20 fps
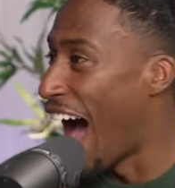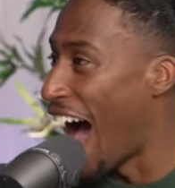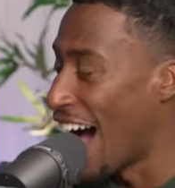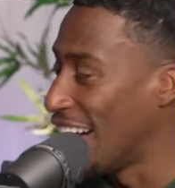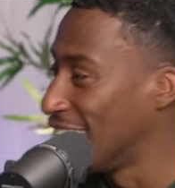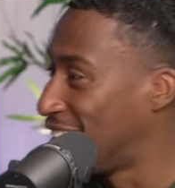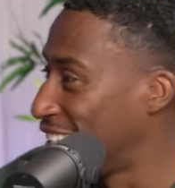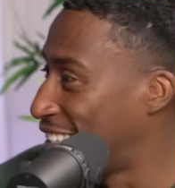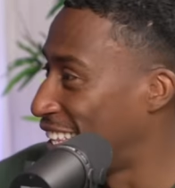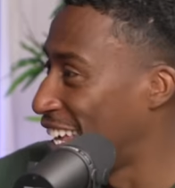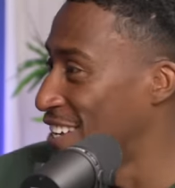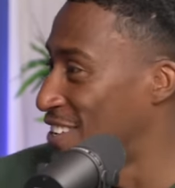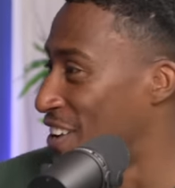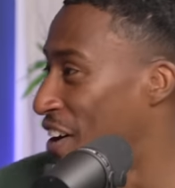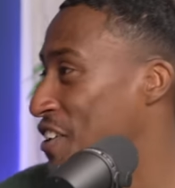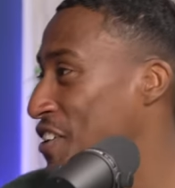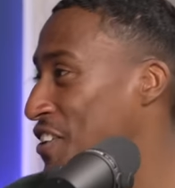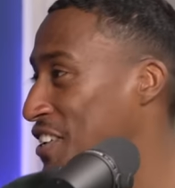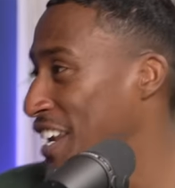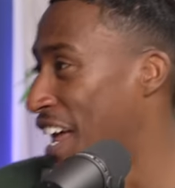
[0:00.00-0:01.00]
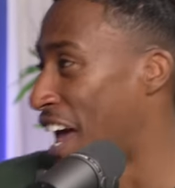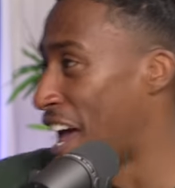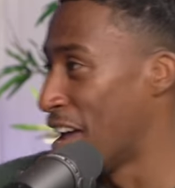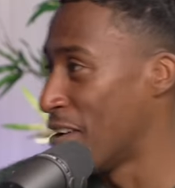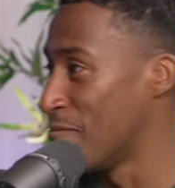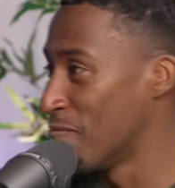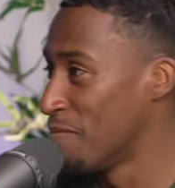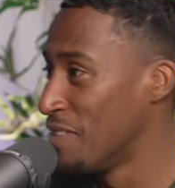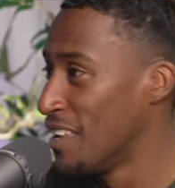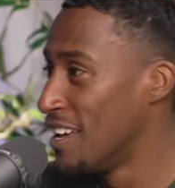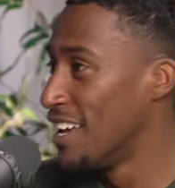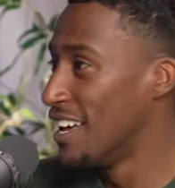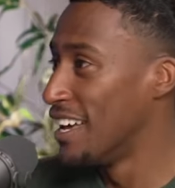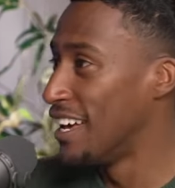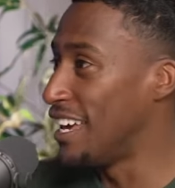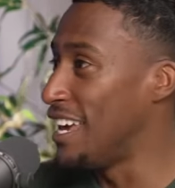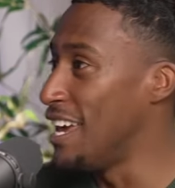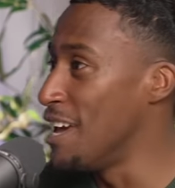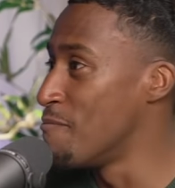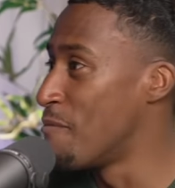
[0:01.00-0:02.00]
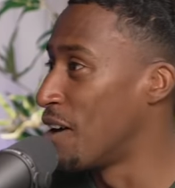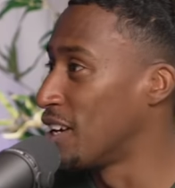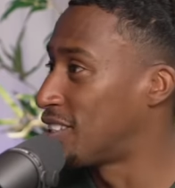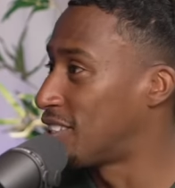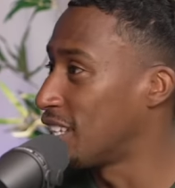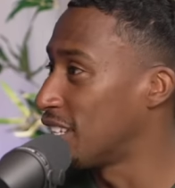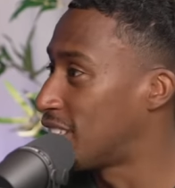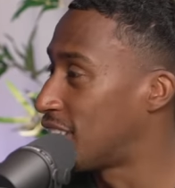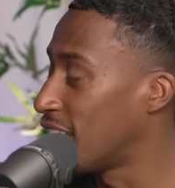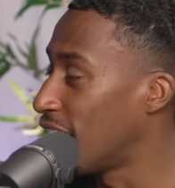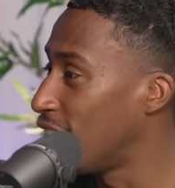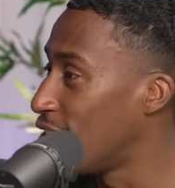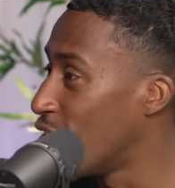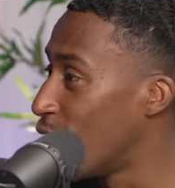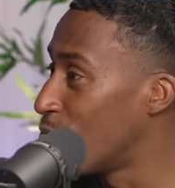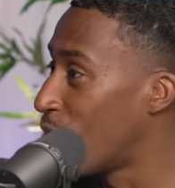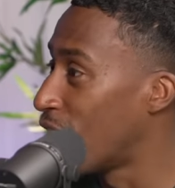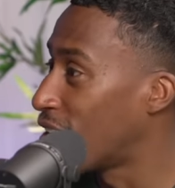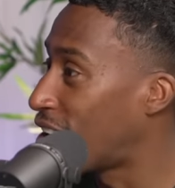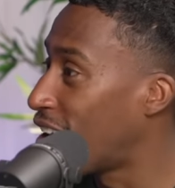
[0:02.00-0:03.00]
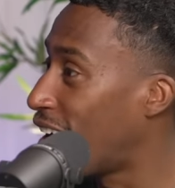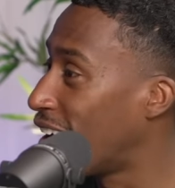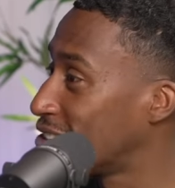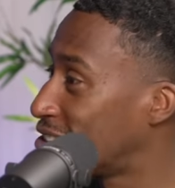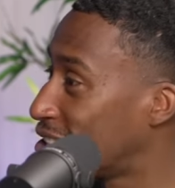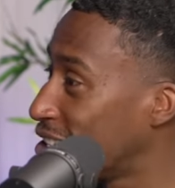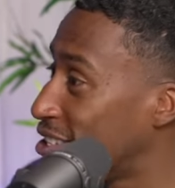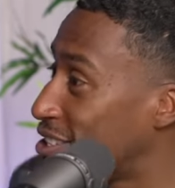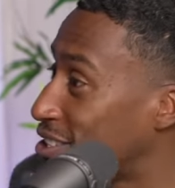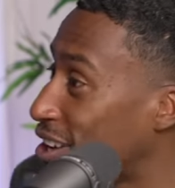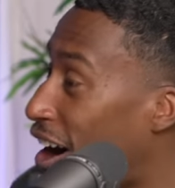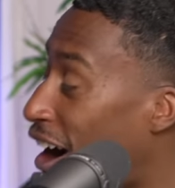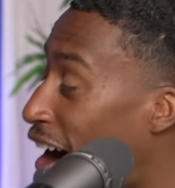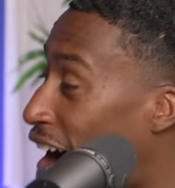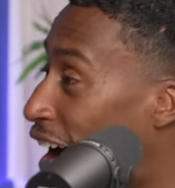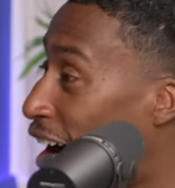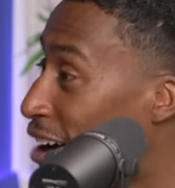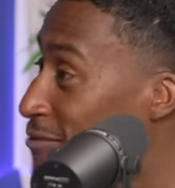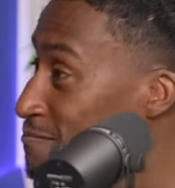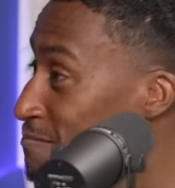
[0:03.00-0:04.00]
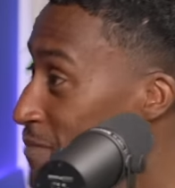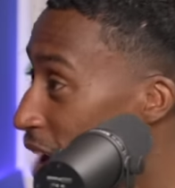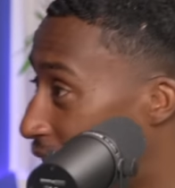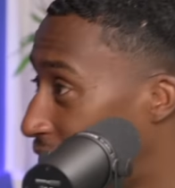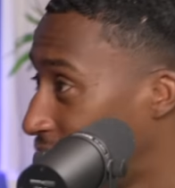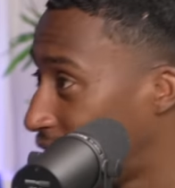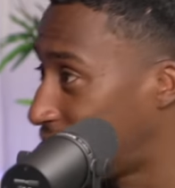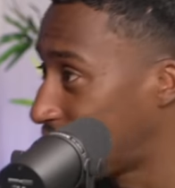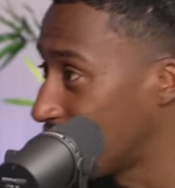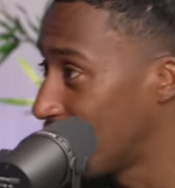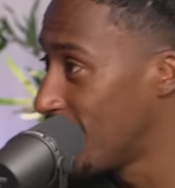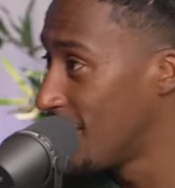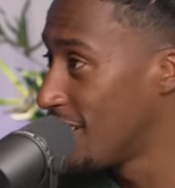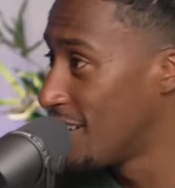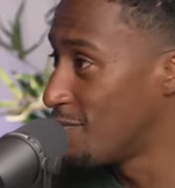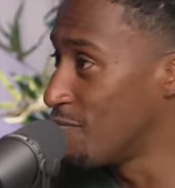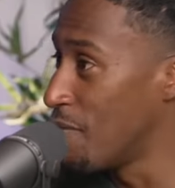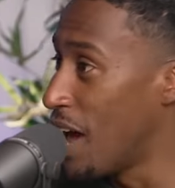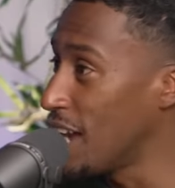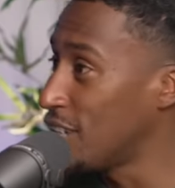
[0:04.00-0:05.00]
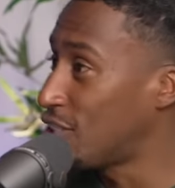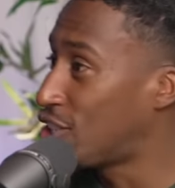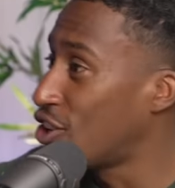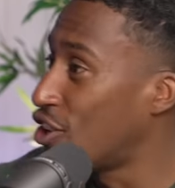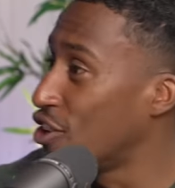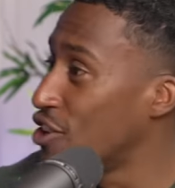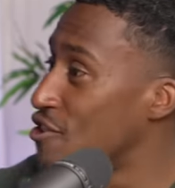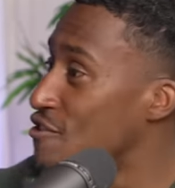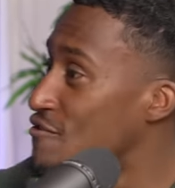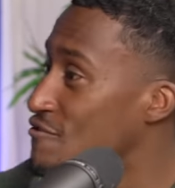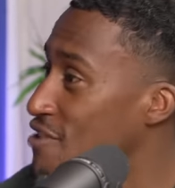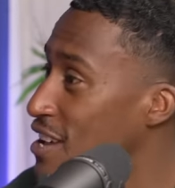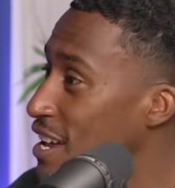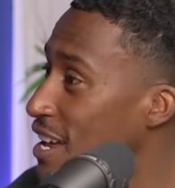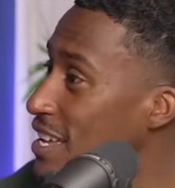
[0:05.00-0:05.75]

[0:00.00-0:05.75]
yeah. how did they know your name? Yeah, yeah. He must have said, look, my cousins are men. Yeah, Make sure you